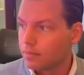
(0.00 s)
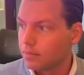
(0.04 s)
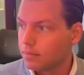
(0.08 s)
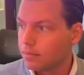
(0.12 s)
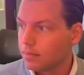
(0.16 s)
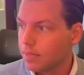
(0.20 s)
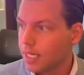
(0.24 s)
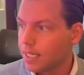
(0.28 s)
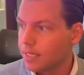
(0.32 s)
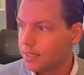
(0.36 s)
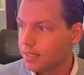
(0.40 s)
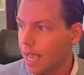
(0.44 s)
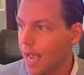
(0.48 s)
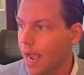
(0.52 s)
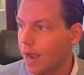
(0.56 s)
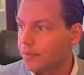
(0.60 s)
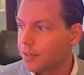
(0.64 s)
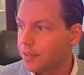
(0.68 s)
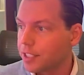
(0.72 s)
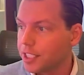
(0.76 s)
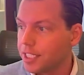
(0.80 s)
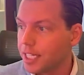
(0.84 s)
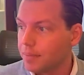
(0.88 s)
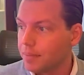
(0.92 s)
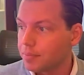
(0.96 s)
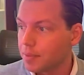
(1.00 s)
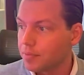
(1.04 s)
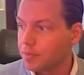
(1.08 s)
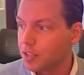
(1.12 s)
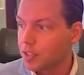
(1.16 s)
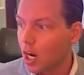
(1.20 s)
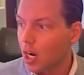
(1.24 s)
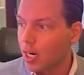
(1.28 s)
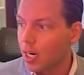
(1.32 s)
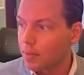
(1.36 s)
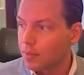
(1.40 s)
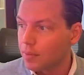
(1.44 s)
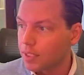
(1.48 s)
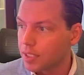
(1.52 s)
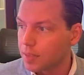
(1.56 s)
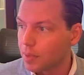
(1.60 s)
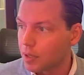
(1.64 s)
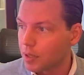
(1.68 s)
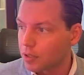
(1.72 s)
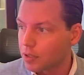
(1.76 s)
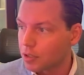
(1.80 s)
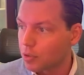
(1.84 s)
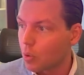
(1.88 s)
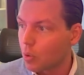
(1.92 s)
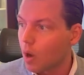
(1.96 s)
His average depth of target was
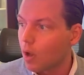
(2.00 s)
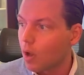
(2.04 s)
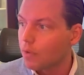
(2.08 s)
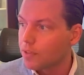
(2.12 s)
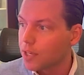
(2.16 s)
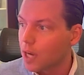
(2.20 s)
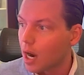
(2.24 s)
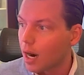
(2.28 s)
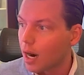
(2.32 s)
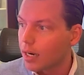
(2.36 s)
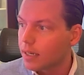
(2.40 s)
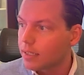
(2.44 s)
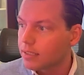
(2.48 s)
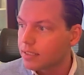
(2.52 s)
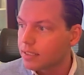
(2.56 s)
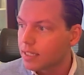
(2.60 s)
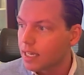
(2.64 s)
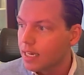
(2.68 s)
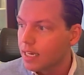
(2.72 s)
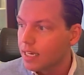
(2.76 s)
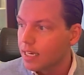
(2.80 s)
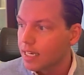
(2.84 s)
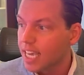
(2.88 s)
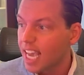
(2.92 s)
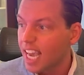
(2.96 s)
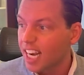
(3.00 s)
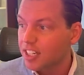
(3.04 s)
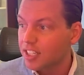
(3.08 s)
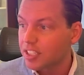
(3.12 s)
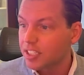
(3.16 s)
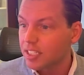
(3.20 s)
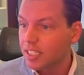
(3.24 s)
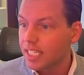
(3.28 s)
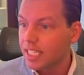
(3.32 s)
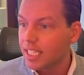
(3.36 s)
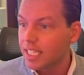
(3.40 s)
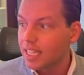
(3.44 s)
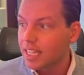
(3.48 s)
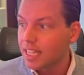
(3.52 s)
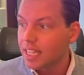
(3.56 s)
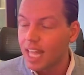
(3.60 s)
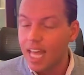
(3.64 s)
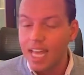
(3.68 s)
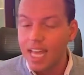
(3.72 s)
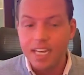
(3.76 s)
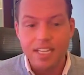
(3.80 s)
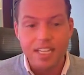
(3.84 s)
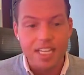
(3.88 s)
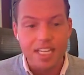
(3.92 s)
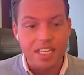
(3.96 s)
about 12 yards. He actually
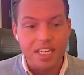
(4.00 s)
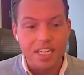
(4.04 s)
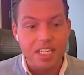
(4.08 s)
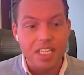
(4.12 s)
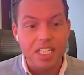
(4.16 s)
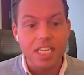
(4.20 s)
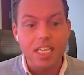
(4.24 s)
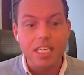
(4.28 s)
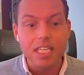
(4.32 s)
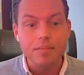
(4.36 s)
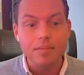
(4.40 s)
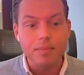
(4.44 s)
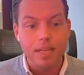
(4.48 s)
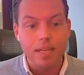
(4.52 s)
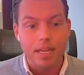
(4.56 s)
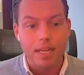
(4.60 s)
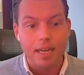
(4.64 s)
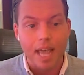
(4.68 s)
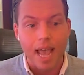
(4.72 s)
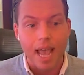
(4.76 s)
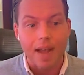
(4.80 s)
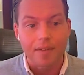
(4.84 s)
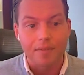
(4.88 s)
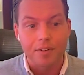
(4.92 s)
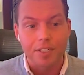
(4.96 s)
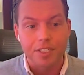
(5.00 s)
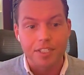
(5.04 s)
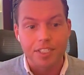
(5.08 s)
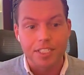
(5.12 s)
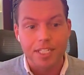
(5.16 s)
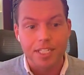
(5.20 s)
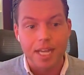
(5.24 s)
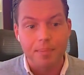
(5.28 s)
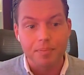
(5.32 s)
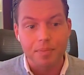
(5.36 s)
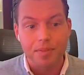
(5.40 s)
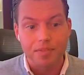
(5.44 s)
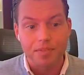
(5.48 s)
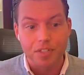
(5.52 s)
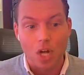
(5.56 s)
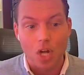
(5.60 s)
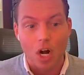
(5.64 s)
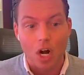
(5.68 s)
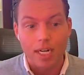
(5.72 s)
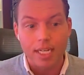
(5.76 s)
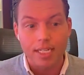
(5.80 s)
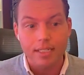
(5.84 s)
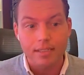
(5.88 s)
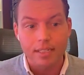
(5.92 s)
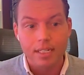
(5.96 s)
led the team in average depth of
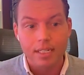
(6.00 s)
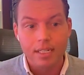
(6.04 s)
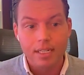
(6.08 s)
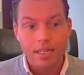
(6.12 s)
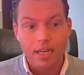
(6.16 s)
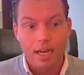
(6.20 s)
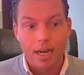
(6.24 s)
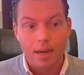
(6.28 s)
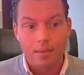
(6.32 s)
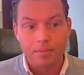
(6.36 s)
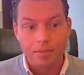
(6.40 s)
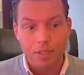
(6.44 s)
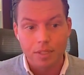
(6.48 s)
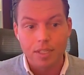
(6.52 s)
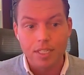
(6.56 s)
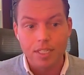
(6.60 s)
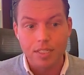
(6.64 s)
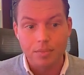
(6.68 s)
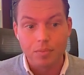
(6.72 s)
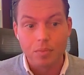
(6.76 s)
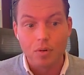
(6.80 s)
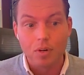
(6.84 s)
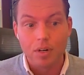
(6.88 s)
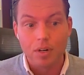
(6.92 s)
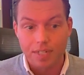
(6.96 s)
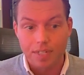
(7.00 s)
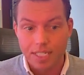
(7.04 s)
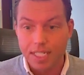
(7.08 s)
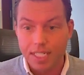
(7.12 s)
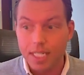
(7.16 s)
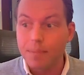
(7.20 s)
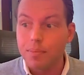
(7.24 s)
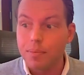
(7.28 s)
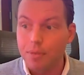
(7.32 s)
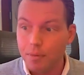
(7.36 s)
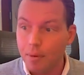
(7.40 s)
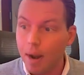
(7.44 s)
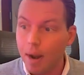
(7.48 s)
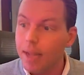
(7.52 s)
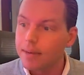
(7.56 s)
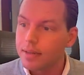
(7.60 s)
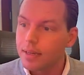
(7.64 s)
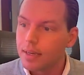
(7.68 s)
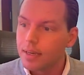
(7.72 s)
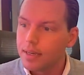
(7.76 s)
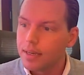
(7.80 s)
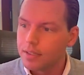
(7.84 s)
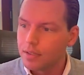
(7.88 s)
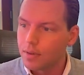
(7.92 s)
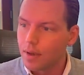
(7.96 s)
target, so he's more of a deep threat.
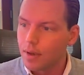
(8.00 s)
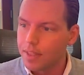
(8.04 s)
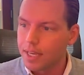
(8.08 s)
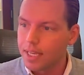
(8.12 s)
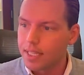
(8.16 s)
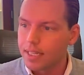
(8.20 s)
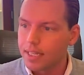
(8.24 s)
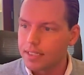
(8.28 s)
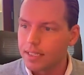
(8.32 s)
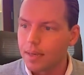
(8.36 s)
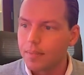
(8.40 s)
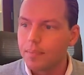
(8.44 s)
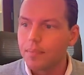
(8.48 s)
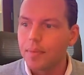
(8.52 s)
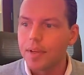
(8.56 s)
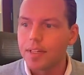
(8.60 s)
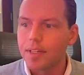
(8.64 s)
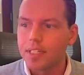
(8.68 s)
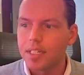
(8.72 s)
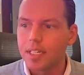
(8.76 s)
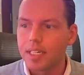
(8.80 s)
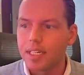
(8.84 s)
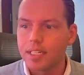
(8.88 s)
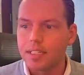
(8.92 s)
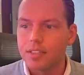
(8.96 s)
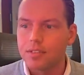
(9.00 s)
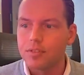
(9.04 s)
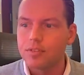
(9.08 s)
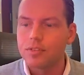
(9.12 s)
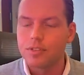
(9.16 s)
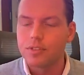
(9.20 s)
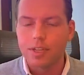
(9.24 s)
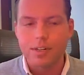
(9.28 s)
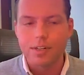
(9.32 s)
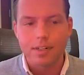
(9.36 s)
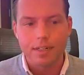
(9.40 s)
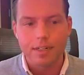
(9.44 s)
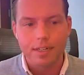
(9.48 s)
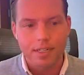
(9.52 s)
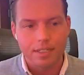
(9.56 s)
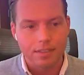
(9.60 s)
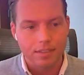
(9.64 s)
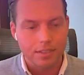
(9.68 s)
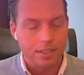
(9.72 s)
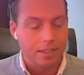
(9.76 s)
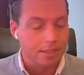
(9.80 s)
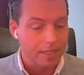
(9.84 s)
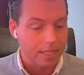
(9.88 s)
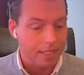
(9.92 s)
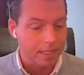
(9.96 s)
So I think that's something to consider,
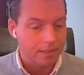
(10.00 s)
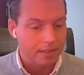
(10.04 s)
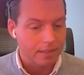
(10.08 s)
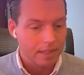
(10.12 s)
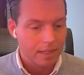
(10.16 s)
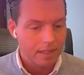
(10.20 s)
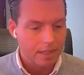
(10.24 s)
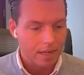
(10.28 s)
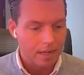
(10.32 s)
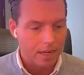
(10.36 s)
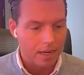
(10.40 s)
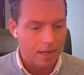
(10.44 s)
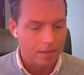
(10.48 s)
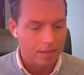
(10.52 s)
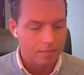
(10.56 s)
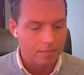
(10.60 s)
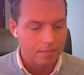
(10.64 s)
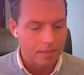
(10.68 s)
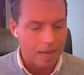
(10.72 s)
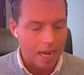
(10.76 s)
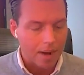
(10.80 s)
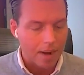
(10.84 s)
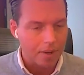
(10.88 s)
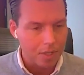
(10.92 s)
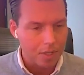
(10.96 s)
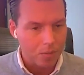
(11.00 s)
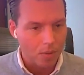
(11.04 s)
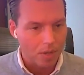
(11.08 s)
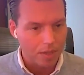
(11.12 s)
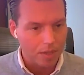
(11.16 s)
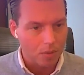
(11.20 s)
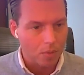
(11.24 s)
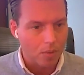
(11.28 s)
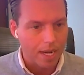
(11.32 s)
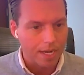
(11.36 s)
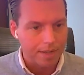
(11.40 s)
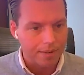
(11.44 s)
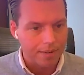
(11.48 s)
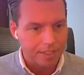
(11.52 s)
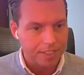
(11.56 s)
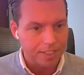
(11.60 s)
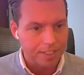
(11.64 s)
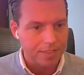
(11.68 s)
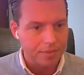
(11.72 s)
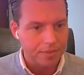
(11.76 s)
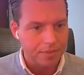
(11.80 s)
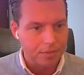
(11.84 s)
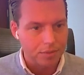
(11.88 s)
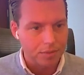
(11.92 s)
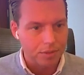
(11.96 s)
considering how you want the wide
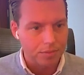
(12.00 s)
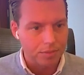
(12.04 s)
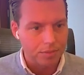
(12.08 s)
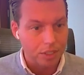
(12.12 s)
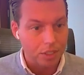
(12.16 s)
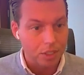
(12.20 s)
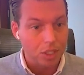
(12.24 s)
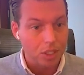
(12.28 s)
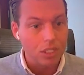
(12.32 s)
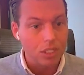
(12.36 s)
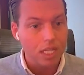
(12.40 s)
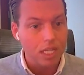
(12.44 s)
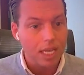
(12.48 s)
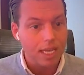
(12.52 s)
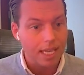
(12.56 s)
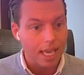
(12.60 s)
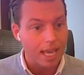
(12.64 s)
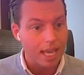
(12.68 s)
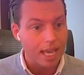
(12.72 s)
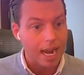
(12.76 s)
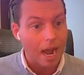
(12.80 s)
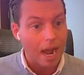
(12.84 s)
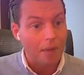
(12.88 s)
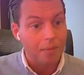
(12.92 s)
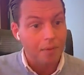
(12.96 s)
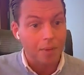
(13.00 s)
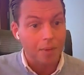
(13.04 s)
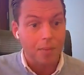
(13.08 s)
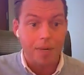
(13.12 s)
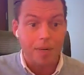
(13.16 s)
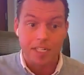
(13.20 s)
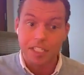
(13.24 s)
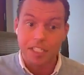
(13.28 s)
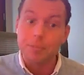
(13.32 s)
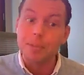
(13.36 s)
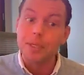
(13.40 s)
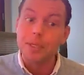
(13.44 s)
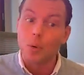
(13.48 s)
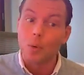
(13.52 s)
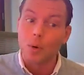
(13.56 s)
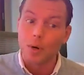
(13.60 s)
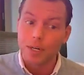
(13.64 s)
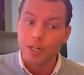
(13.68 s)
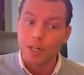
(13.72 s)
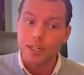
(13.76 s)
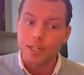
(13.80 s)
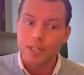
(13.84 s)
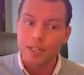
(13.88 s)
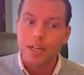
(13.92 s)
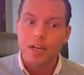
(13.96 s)
receiver room to look like and how you want it to be
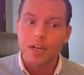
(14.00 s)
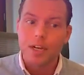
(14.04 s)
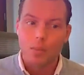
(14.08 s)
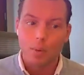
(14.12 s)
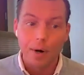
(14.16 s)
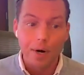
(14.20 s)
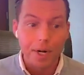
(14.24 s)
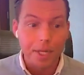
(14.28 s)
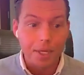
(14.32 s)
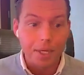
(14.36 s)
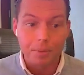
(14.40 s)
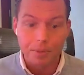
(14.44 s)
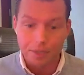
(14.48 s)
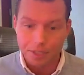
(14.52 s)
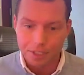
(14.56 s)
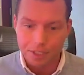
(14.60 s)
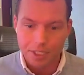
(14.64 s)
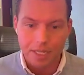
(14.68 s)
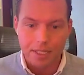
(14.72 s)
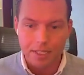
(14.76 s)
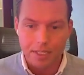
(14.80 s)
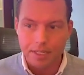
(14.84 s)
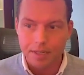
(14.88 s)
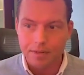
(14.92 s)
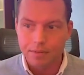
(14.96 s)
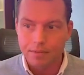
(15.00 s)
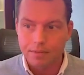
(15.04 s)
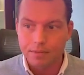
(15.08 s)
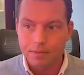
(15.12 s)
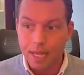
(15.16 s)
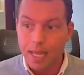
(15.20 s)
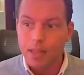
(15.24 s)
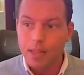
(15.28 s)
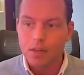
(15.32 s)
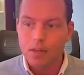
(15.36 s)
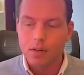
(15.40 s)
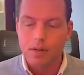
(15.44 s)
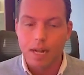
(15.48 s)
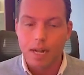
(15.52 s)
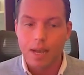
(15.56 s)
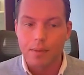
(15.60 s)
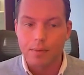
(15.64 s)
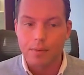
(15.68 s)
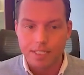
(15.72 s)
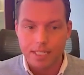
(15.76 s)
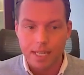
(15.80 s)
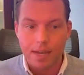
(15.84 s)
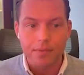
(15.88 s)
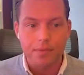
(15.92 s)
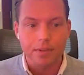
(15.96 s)
ordered. Where do you put Jalen Nailor? And I
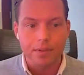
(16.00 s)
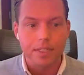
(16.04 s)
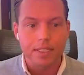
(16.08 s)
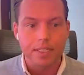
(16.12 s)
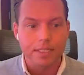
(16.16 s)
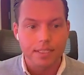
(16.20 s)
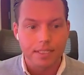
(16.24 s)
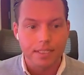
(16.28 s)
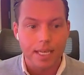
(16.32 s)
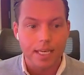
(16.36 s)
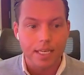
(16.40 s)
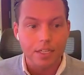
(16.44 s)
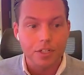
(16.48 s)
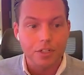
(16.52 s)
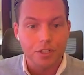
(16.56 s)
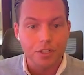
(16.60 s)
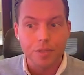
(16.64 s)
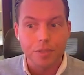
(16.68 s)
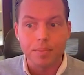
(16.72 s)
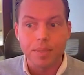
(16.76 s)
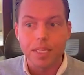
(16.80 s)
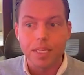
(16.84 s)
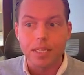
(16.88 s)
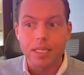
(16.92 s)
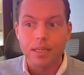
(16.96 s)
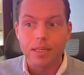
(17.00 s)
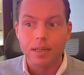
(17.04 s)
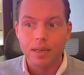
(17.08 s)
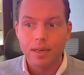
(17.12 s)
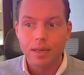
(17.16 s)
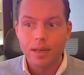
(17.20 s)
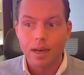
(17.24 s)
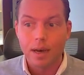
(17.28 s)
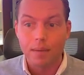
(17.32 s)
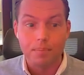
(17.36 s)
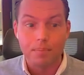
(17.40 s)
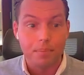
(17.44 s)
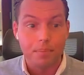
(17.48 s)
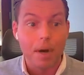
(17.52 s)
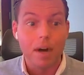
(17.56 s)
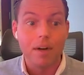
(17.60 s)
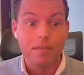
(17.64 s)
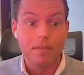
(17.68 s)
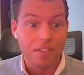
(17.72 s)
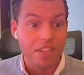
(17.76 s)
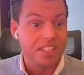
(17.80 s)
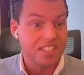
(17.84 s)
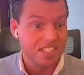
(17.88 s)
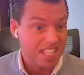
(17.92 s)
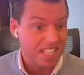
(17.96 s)
would definitely say he should be
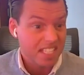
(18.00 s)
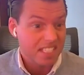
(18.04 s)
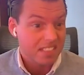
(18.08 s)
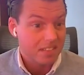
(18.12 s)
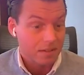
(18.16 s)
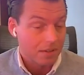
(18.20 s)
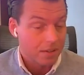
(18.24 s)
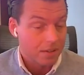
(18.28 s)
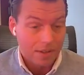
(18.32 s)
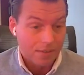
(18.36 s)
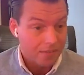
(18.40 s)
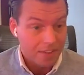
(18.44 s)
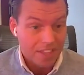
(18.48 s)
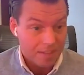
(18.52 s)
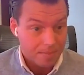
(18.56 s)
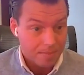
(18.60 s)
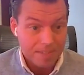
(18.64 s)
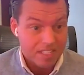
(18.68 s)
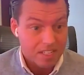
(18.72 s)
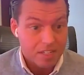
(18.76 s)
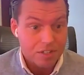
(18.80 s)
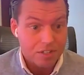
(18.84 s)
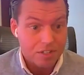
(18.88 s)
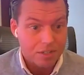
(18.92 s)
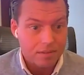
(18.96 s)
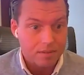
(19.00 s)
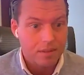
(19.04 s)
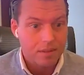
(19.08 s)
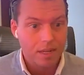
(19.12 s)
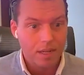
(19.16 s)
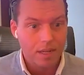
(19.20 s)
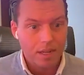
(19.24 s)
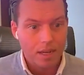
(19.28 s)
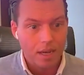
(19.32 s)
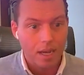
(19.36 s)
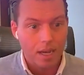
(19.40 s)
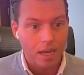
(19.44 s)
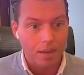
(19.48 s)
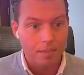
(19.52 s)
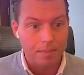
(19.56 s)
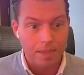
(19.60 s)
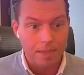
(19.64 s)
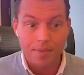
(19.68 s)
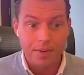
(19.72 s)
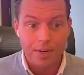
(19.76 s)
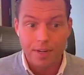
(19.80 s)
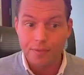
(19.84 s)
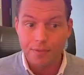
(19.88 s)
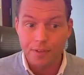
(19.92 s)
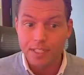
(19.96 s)
above the 6th or the 5th position.
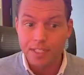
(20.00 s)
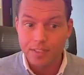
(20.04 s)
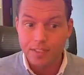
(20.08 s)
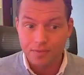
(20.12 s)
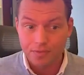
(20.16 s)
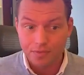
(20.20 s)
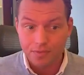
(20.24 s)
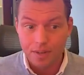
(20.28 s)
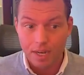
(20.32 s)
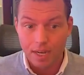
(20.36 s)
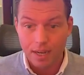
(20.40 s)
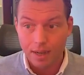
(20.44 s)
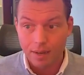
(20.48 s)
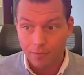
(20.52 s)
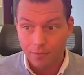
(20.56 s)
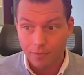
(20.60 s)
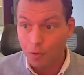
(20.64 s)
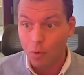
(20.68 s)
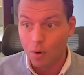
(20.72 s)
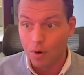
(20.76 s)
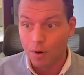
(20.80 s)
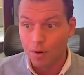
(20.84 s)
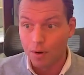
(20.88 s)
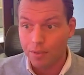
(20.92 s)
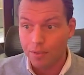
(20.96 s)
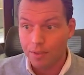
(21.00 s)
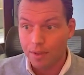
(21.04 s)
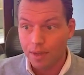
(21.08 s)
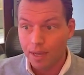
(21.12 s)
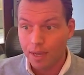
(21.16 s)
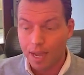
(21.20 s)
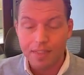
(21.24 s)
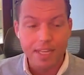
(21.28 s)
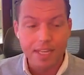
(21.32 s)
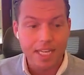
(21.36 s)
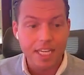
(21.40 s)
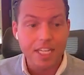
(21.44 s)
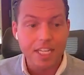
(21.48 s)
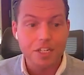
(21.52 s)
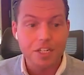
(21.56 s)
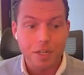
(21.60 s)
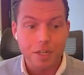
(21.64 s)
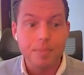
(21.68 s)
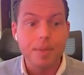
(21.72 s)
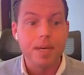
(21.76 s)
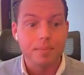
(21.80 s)
Even if it's 4th, I think he should be